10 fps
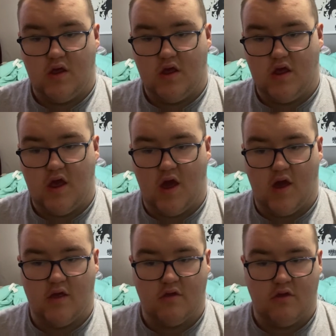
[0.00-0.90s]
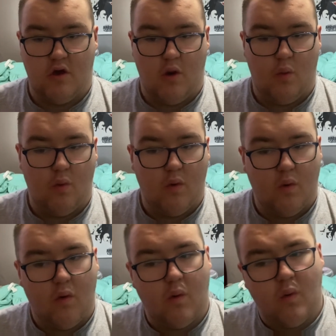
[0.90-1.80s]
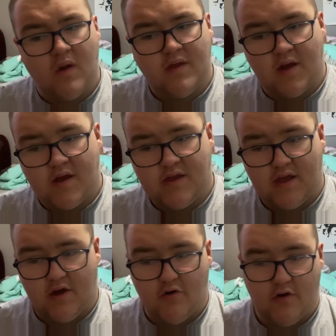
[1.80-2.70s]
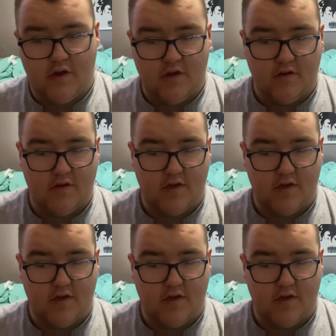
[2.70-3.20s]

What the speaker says: Yeah, so one night Diggle and